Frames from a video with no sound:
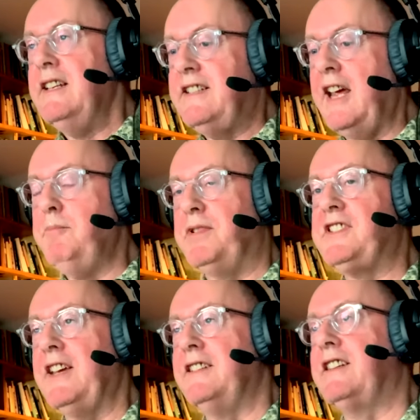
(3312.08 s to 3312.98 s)

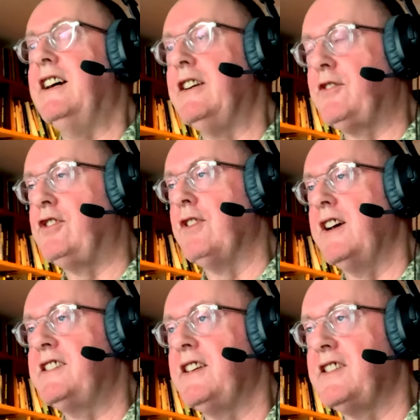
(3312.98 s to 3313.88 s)
10% kind of
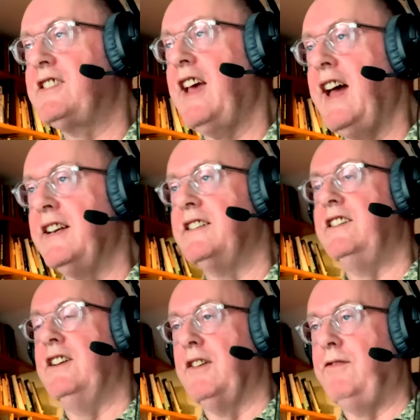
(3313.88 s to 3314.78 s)
crisis and,
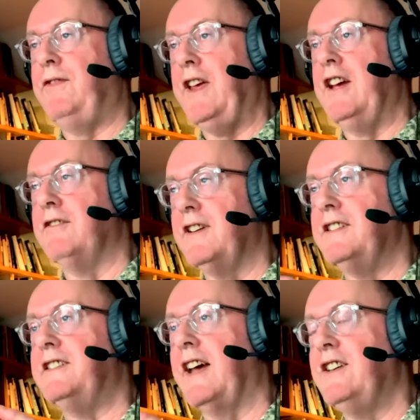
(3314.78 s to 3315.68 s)
you know, fear
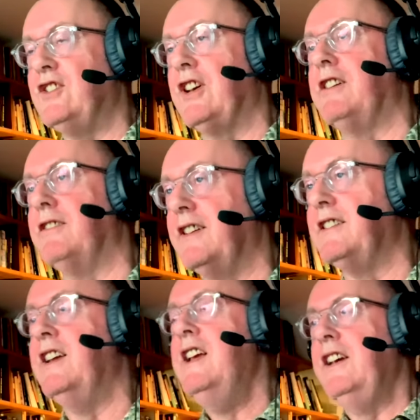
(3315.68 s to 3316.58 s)
and danger.
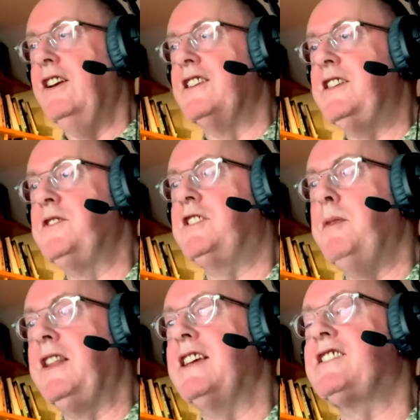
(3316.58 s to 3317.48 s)
And, you know, it seems to
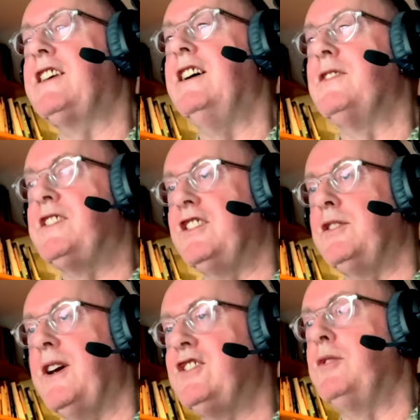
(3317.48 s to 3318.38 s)
me that's the kind of
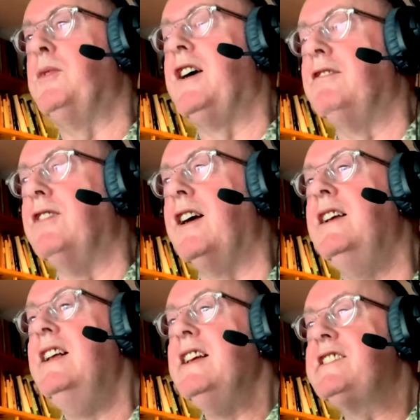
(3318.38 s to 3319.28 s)
situation where
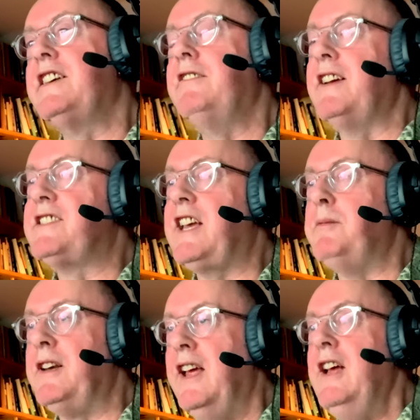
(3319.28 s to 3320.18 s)
cigarettes
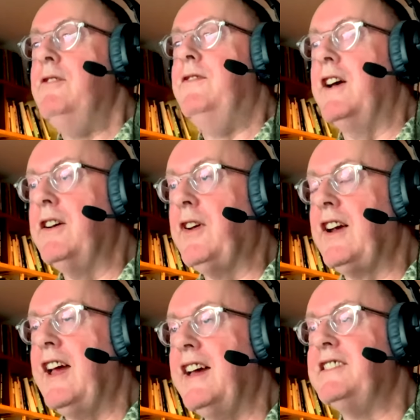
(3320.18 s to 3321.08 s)
come in very,
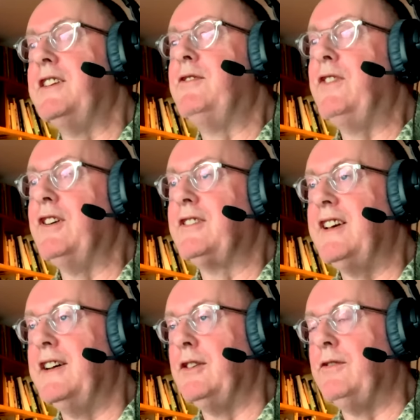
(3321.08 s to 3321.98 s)
very handy for
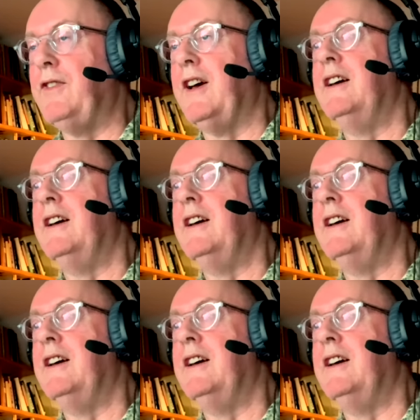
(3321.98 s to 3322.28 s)
kind of,